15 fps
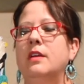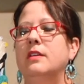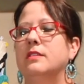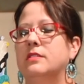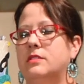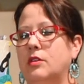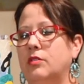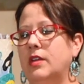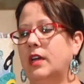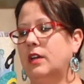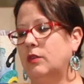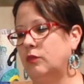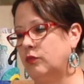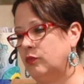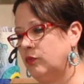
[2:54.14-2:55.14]
so they
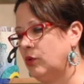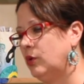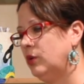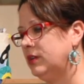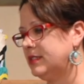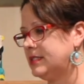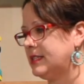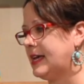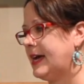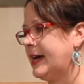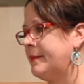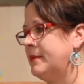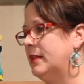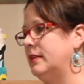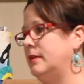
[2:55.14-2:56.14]
can roll the
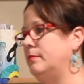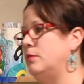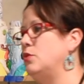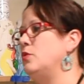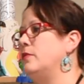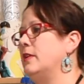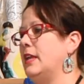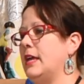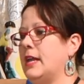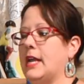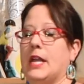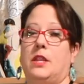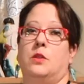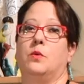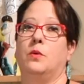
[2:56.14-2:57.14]
slab and then move and get
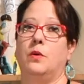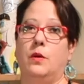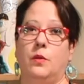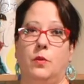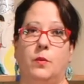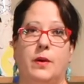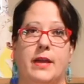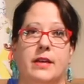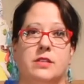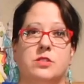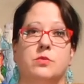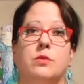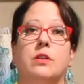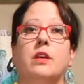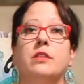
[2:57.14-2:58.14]
out of the way
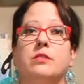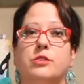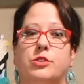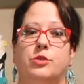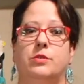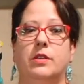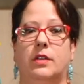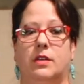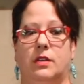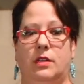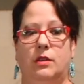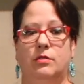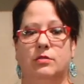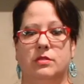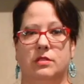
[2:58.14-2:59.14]
so another student
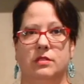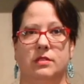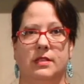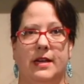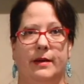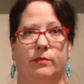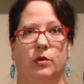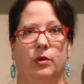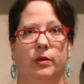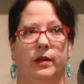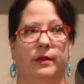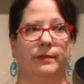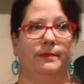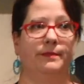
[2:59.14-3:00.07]
can use the slab roller.